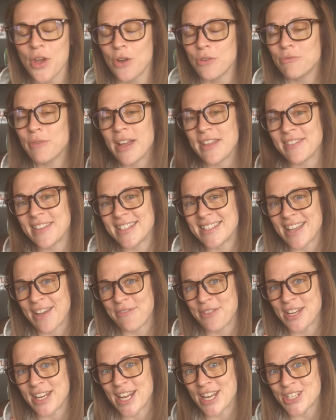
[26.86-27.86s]
write the
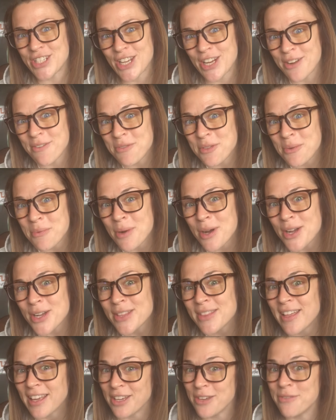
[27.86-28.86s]
definition of the
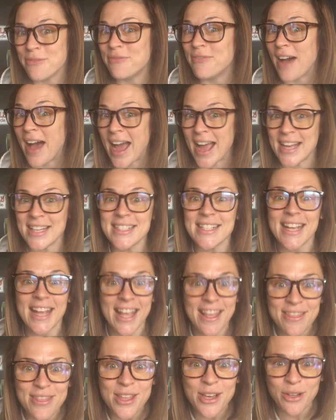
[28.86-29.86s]
word that you find
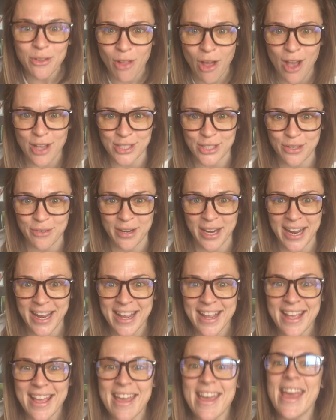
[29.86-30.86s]
in the
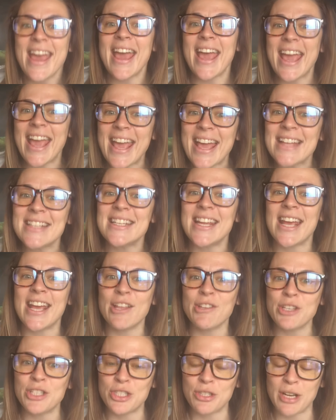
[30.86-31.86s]
glossary, and
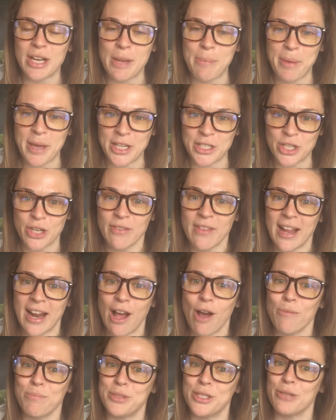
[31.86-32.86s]
illustrate a picture that
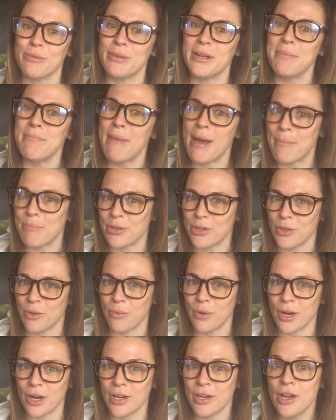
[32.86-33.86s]
helps you remember the
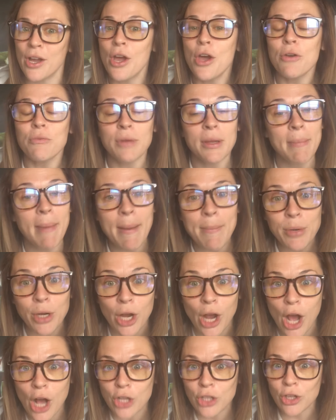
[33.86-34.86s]
word.
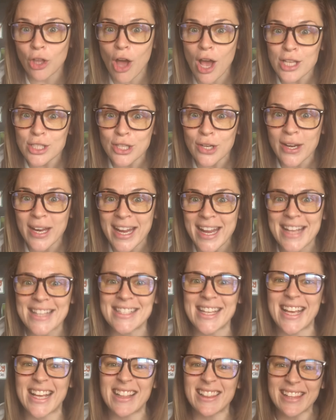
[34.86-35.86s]
Remember, a glossary is
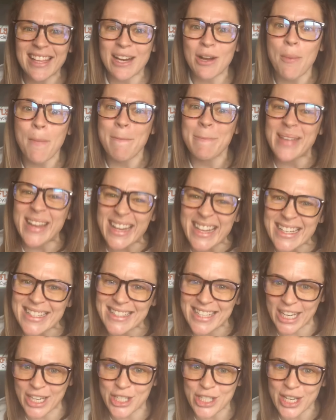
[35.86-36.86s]
like a little mini
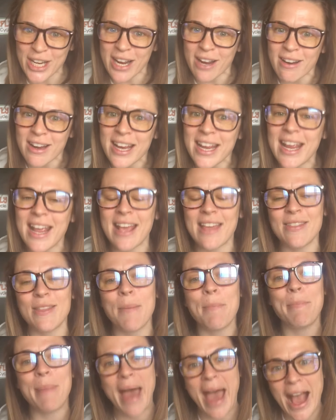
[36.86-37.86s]
dictionary in the
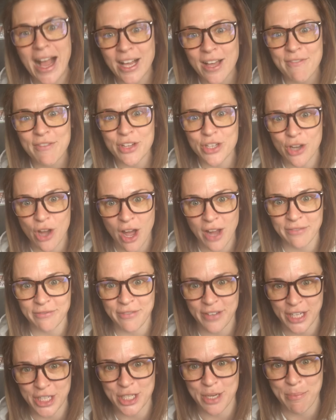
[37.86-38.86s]
back of a
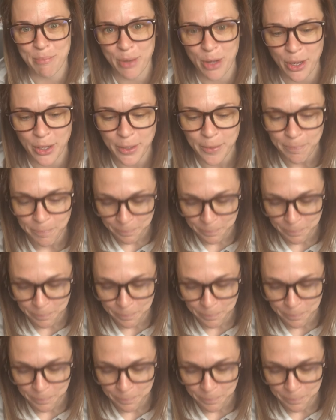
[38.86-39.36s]
nonfiction book.